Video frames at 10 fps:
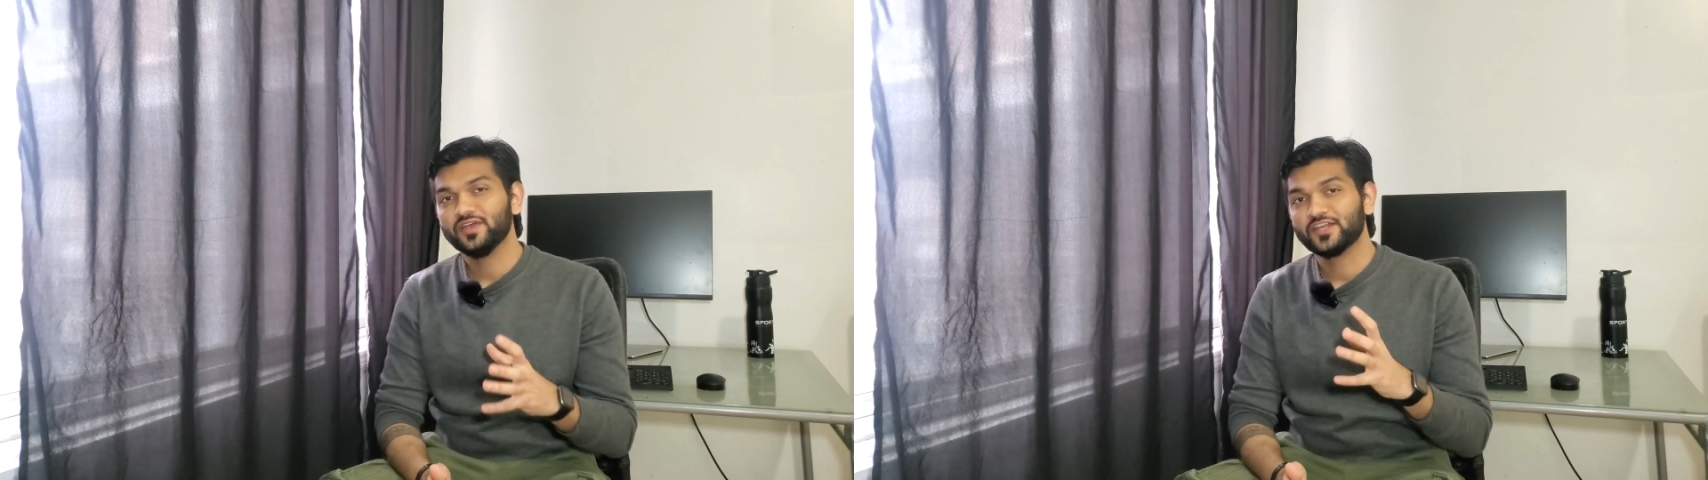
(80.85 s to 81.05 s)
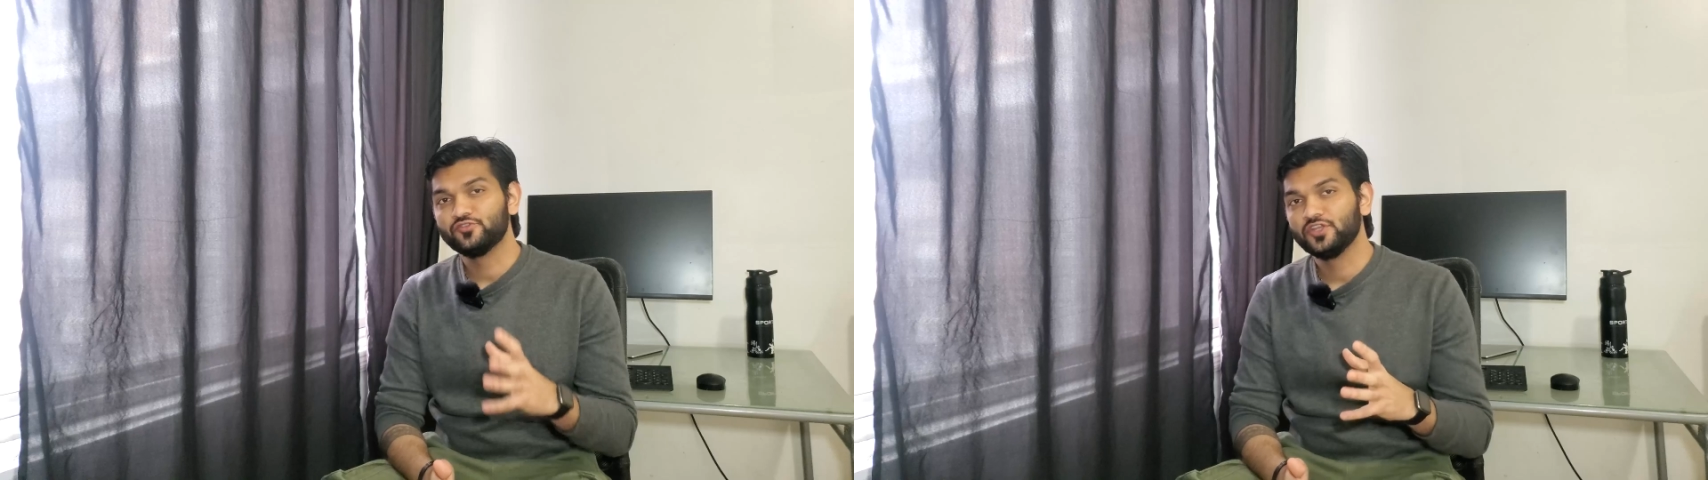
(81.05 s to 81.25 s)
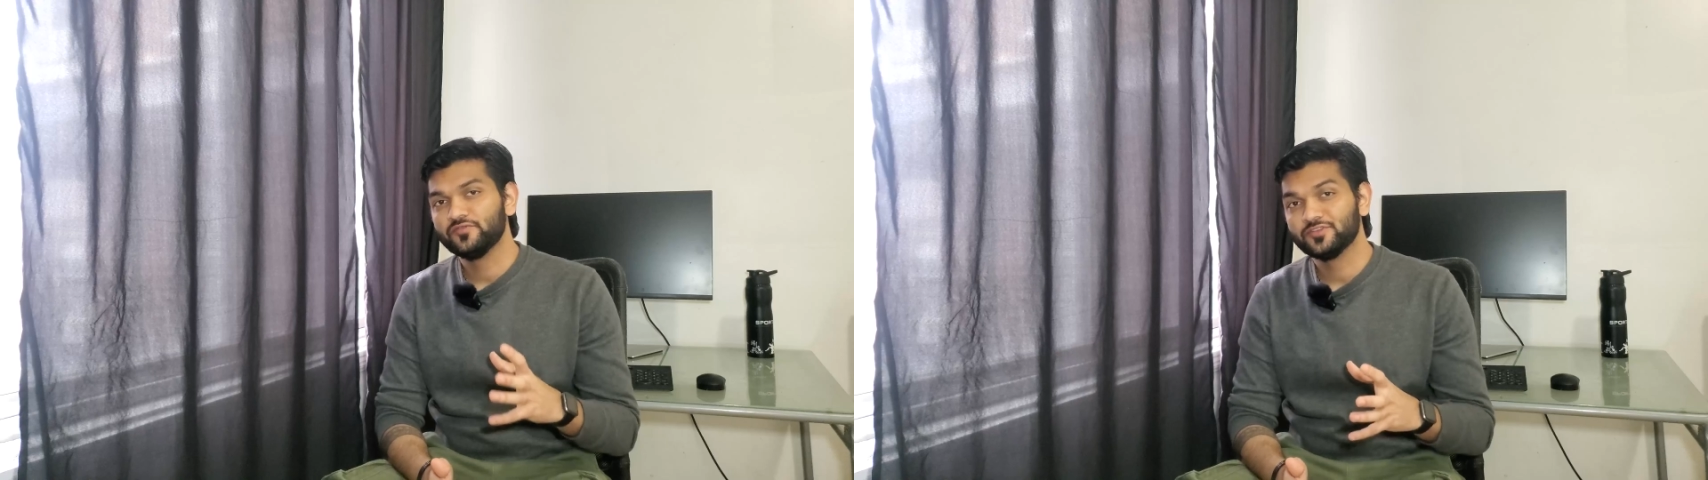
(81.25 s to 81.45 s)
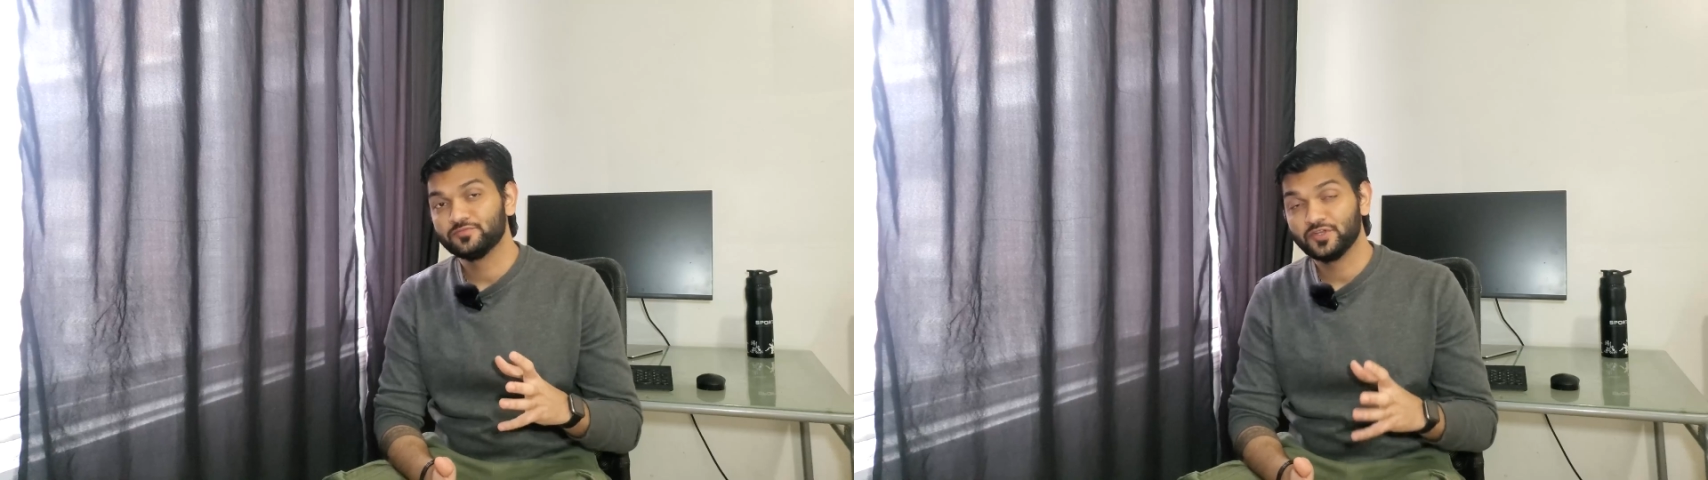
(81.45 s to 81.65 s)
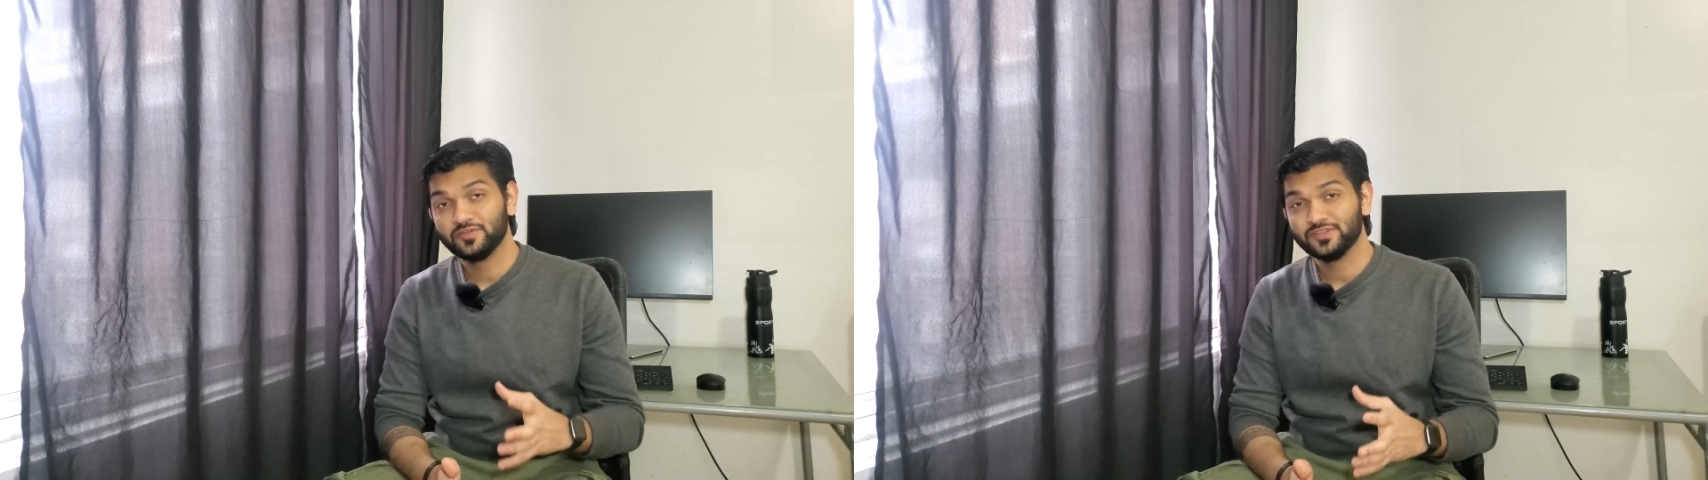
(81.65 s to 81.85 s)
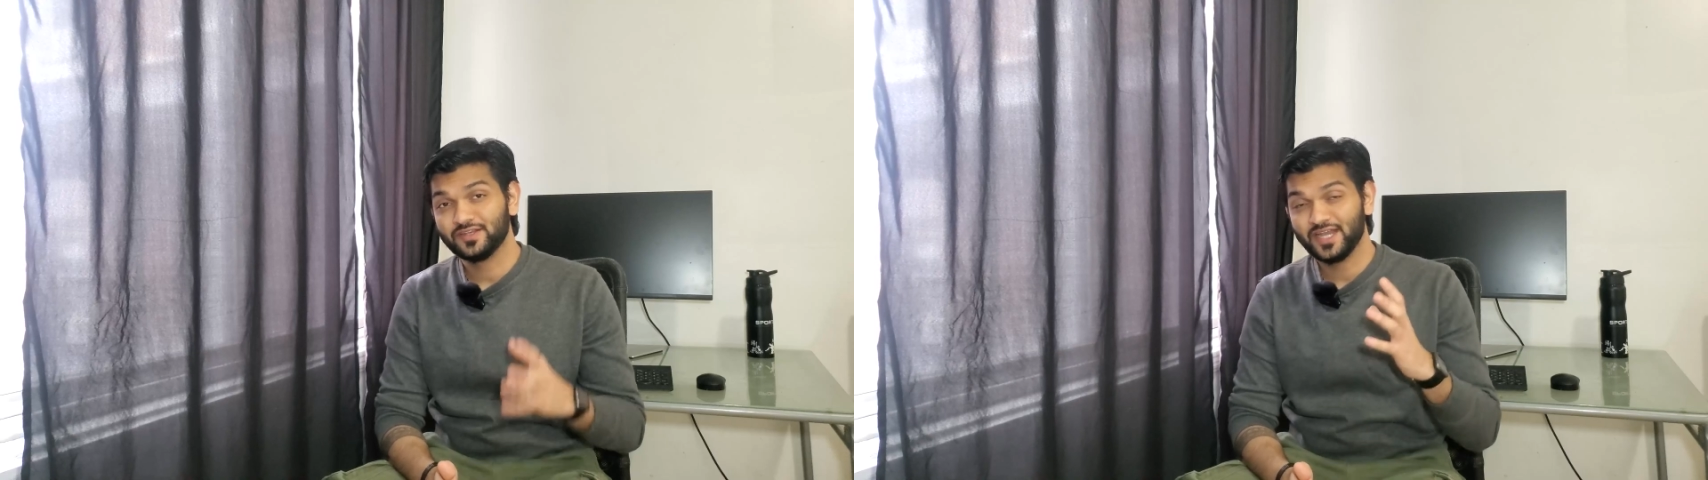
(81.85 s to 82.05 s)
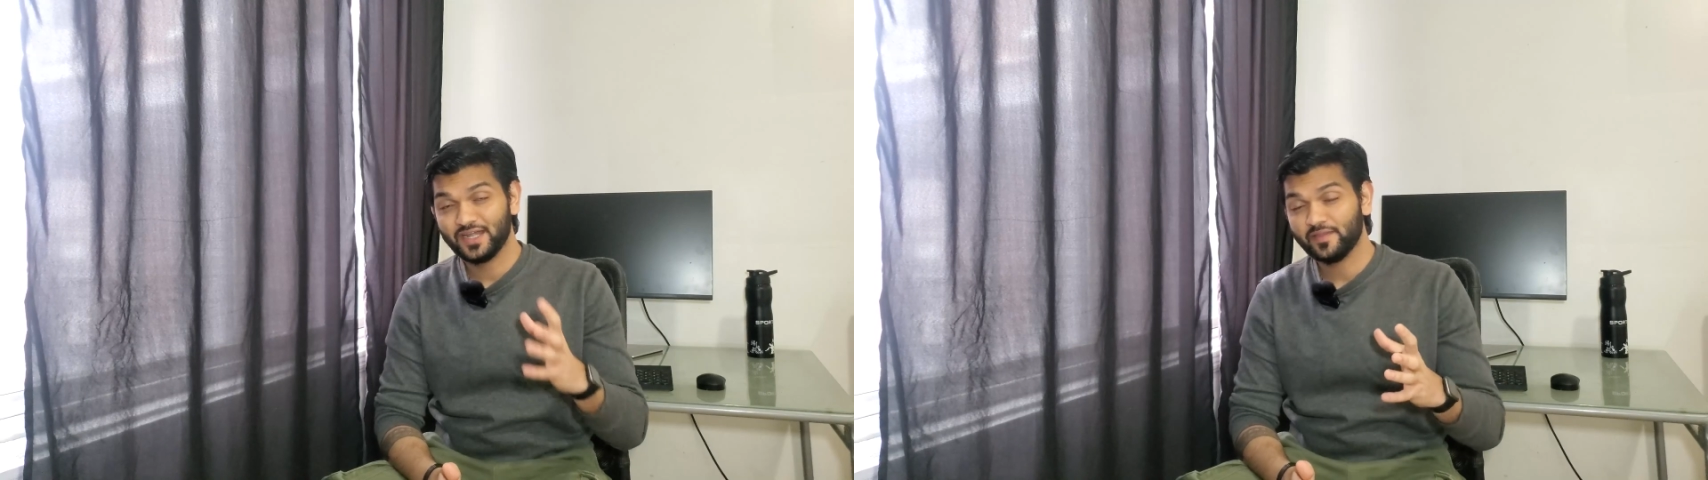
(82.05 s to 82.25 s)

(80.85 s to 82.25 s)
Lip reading: the actual difference between the data